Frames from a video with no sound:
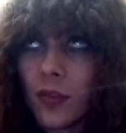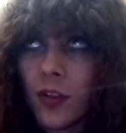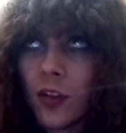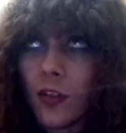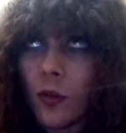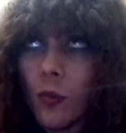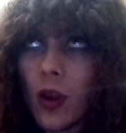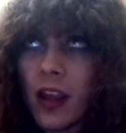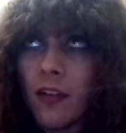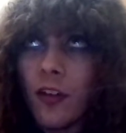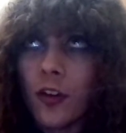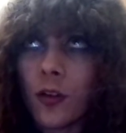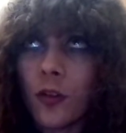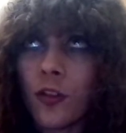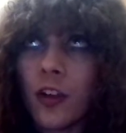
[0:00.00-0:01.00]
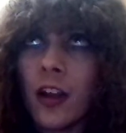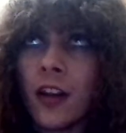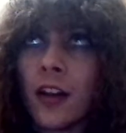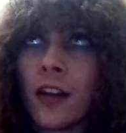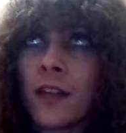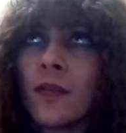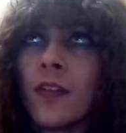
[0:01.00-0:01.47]
as a way of
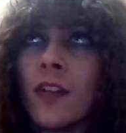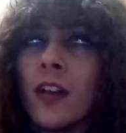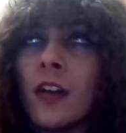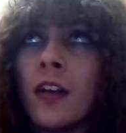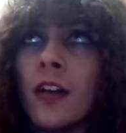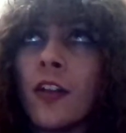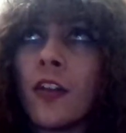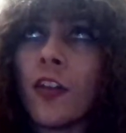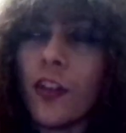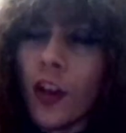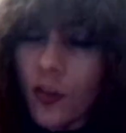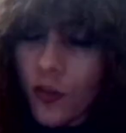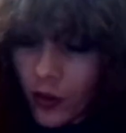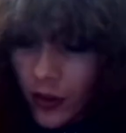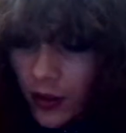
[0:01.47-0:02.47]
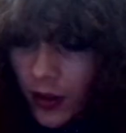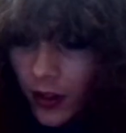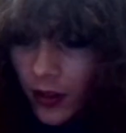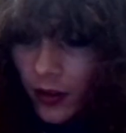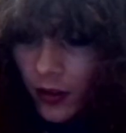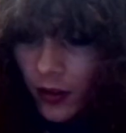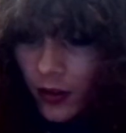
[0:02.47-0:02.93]
understanding. It's essentially
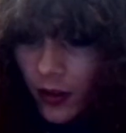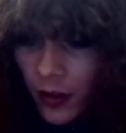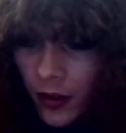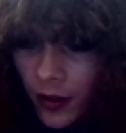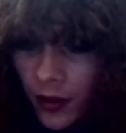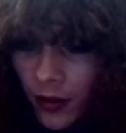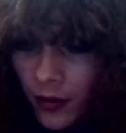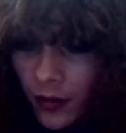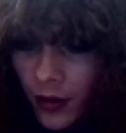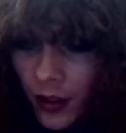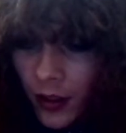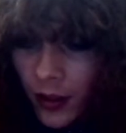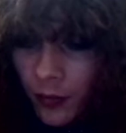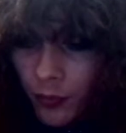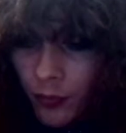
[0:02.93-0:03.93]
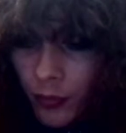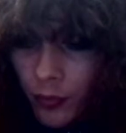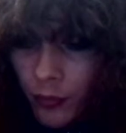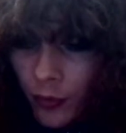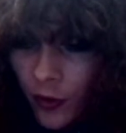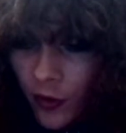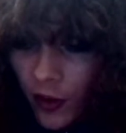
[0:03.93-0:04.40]
that it
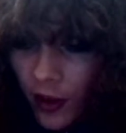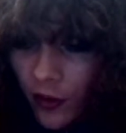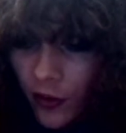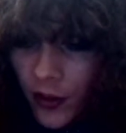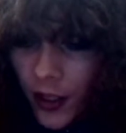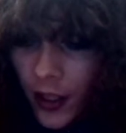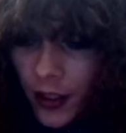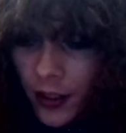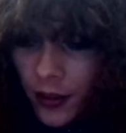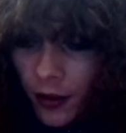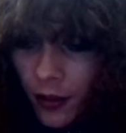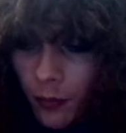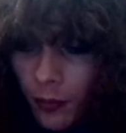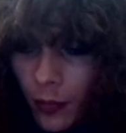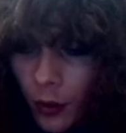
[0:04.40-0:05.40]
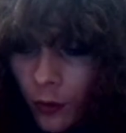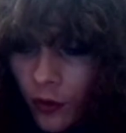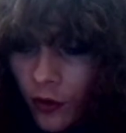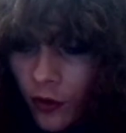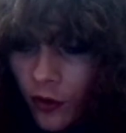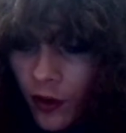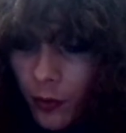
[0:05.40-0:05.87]
presents the idea that the
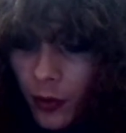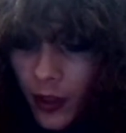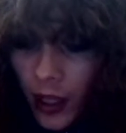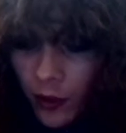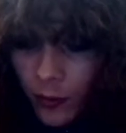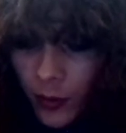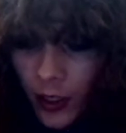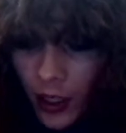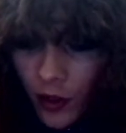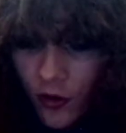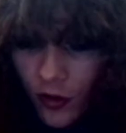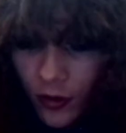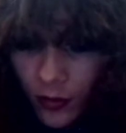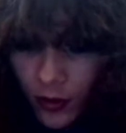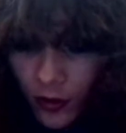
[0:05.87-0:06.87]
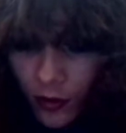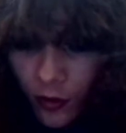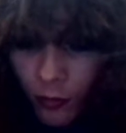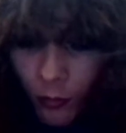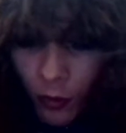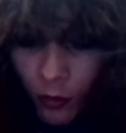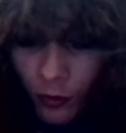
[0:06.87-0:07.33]
most simple explanation
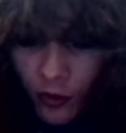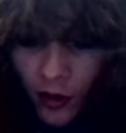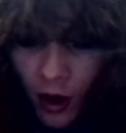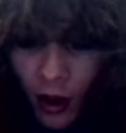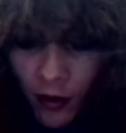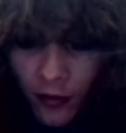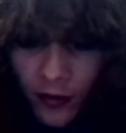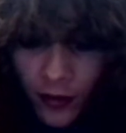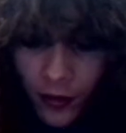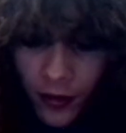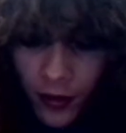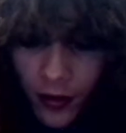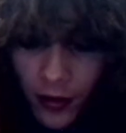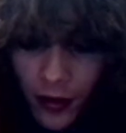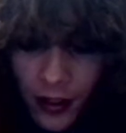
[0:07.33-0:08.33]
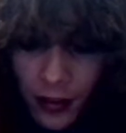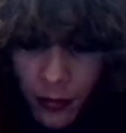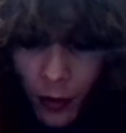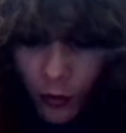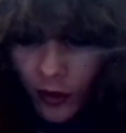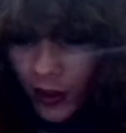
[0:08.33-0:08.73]
is most often the most